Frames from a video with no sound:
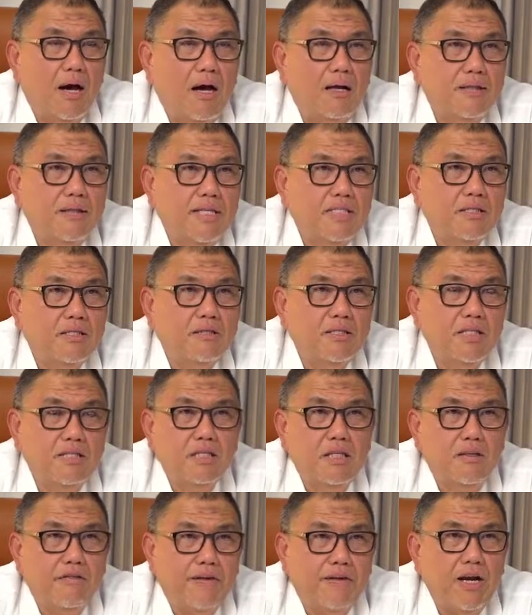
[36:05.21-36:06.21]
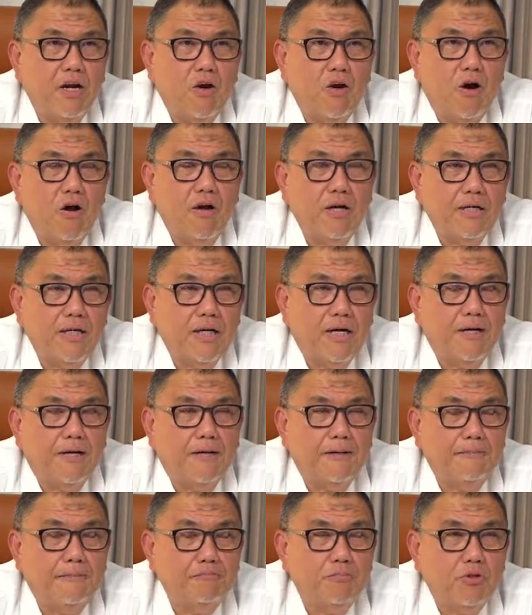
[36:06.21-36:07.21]
This is a very long
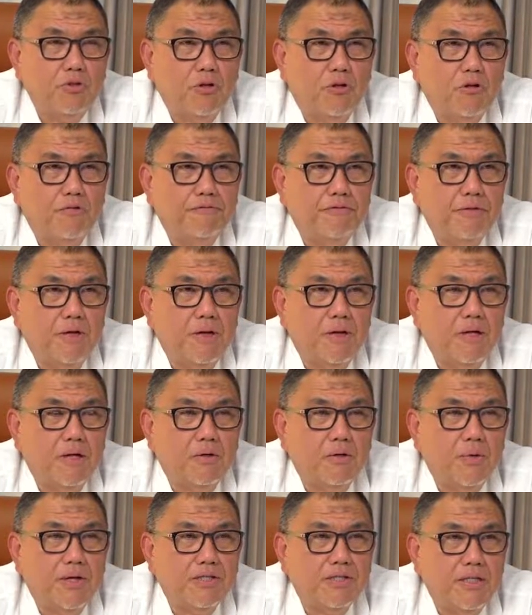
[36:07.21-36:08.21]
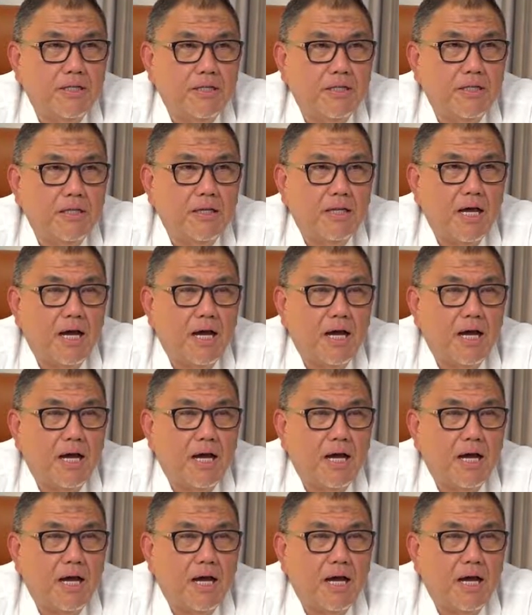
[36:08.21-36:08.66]
question.